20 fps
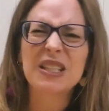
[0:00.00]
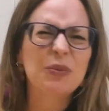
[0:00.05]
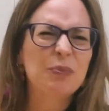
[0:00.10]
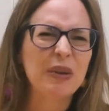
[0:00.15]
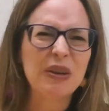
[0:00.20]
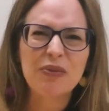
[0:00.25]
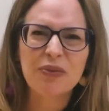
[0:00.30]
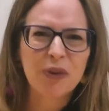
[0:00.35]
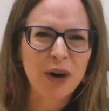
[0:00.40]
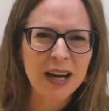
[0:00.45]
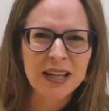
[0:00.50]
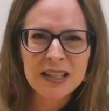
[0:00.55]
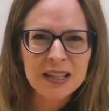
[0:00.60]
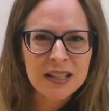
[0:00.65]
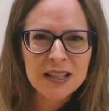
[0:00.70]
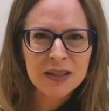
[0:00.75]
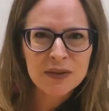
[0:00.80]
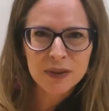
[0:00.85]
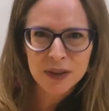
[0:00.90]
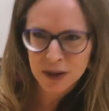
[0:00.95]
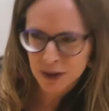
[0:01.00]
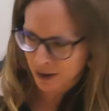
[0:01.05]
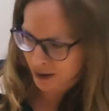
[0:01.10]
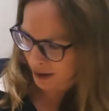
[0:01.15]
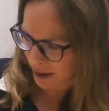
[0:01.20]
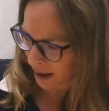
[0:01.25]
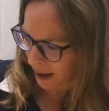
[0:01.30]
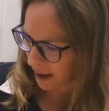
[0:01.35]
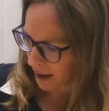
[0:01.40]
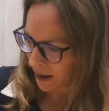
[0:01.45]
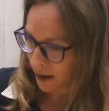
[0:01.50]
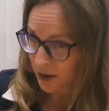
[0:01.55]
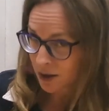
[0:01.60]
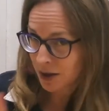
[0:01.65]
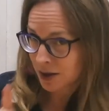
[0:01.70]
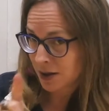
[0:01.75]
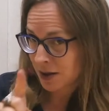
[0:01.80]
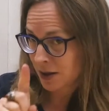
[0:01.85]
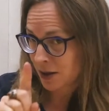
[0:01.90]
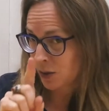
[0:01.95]
be friends, for goodness sake. So
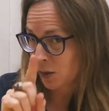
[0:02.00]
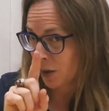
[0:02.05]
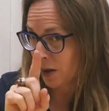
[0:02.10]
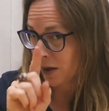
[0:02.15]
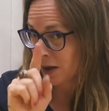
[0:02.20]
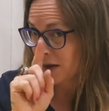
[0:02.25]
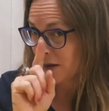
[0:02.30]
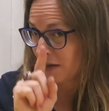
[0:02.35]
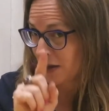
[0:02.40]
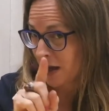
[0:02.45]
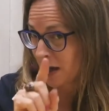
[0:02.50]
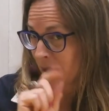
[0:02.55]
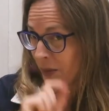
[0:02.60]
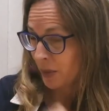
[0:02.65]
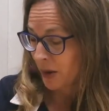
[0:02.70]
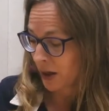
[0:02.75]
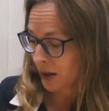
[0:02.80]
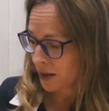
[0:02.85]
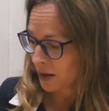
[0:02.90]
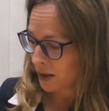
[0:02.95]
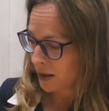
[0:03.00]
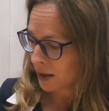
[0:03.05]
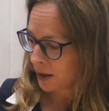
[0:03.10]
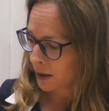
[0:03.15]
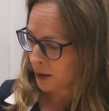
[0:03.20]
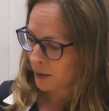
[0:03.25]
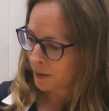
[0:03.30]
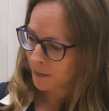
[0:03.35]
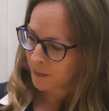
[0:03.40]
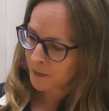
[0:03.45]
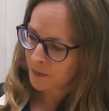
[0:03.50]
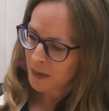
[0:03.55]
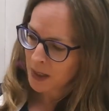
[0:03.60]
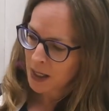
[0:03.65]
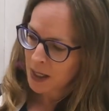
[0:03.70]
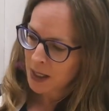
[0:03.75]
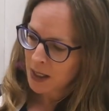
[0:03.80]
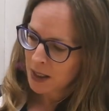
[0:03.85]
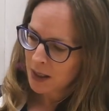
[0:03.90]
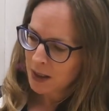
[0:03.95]
this is one, if that applies to you.
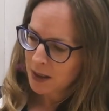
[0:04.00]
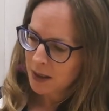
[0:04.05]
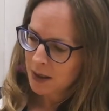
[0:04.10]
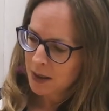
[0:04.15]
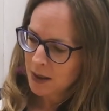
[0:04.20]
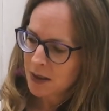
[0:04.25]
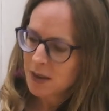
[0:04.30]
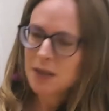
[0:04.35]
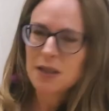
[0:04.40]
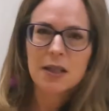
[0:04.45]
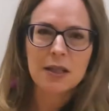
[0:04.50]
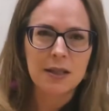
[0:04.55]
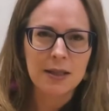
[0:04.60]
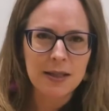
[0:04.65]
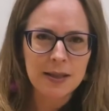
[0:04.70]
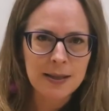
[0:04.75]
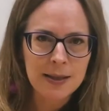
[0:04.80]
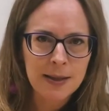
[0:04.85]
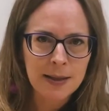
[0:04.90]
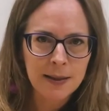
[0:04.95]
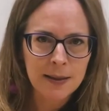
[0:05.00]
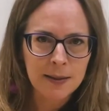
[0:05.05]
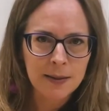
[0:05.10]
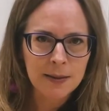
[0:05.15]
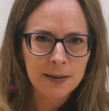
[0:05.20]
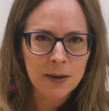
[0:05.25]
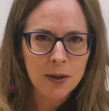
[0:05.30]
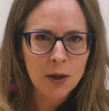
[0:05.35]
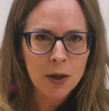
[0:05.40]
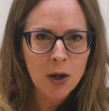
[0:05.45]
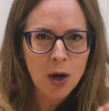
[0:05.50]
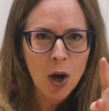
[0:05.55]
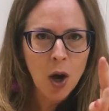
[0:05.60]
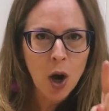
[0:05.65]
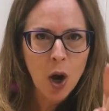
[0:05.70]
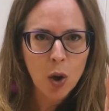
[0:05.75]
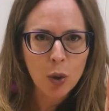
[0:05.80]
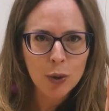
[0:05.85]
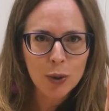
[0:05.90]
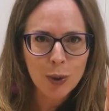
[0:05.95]
Sister dear,
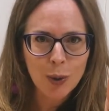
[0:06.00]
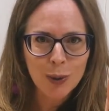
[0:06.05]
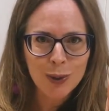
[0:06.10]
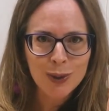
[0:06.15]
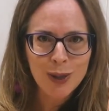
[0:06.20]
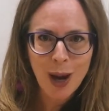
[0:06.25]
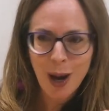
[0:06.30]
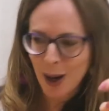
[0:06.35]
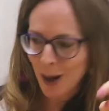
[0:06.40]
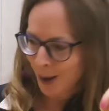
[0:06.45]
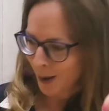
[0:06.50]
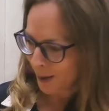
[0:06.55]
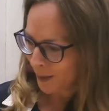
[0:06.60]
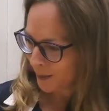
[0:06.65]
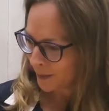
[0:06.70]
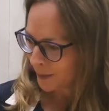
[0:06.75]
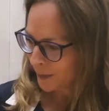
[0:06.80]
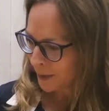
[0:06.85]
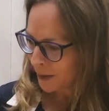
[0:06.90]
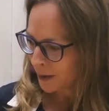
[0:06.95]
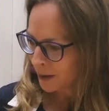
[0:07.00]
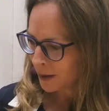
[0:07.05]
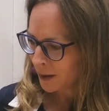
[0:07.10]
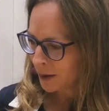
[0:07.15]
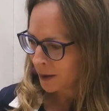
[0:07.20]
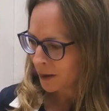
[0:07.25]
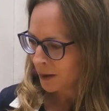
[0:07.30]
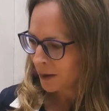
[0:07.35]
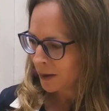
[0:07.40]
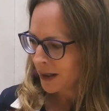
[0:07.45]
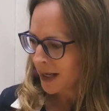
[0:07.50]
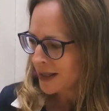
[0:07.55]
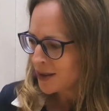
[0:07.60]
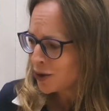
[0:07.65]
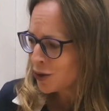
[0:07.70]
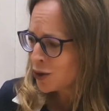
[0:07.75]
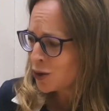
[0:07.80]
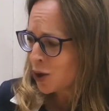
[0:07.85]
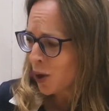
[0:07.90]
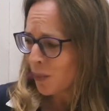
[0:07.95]
hold your tongue. Let's
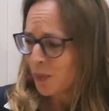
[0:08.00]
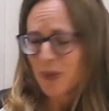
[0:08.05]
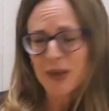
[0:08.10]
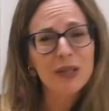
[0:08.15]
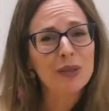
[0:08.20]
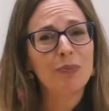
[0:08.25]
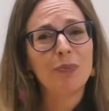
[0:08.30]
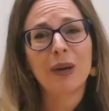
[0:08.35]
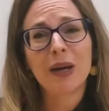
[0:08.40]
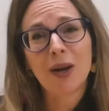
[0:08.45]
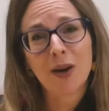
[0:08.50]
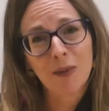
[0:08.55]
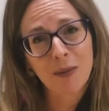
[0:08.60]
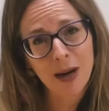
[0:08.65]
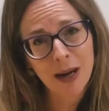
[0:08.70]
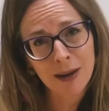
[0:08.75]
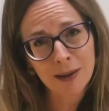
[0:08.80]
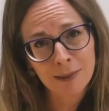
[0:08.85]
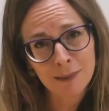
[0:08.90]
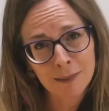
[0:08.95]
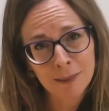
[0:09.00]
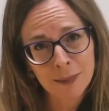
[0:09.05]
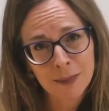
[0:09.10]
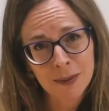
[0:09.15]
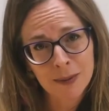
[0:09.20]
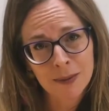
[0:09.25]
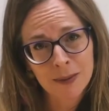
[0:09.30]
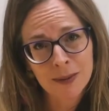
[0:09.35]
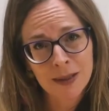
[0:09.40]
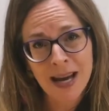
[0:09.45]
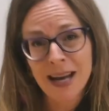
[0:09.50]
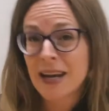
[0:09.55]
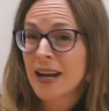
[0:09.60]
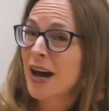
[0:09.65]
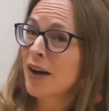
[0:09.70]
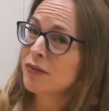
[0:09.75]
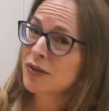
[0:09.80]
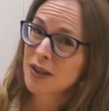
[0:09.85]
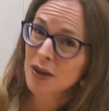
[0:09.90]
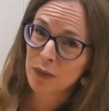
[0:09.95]
stop this bickering and
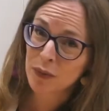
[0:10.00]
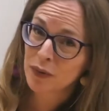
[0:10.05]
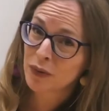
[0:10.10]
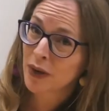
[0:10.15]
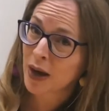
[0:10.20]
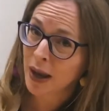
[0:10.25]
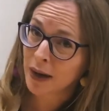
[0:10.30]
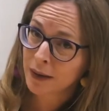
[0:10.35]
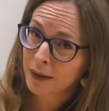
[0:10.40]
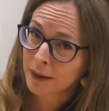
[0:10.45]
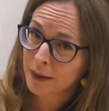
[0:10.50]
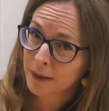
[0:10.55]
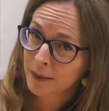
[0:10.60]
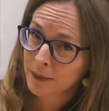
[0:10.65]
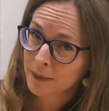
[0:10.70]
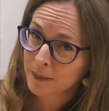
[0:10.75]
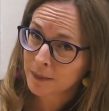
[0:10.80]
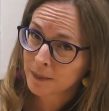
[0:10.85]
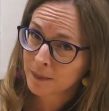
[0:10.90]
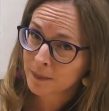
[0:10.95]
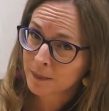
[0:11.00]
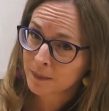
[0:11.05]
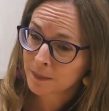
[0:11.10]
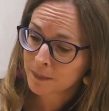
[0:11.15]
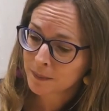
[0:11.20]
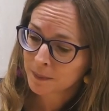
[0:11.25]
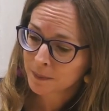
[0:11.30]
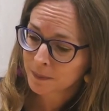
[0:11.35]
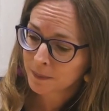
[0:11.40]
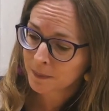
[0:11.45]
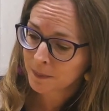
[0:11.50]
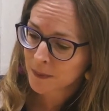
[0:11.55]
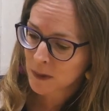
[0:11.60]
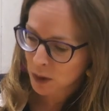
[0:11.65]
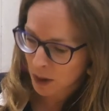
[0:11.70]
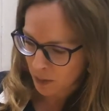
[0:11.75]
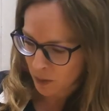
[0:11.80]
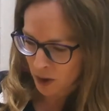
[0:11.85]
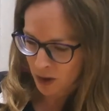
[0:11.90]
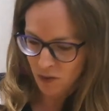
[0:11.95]
have some fun. So
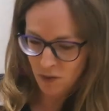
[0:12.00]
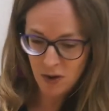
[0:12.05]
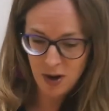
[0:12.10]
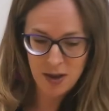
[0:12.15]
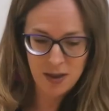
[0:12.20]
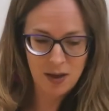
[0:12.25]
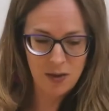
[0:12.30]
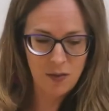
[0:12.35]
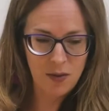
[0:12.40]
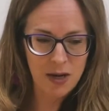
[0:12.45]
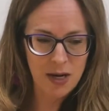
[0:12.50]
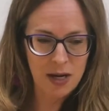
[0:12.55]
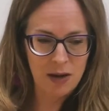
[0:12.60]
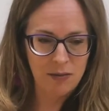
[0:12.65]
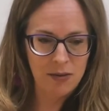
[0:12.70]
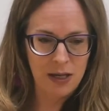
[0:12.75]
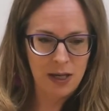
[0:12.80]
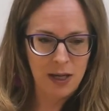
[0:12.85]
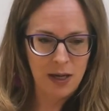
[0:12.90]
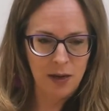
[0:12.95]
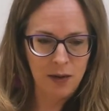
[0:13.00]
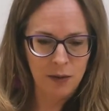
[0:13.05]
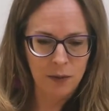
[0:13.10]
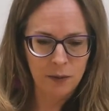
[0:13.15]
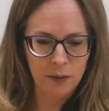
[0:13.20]
I'm going to write that one out now.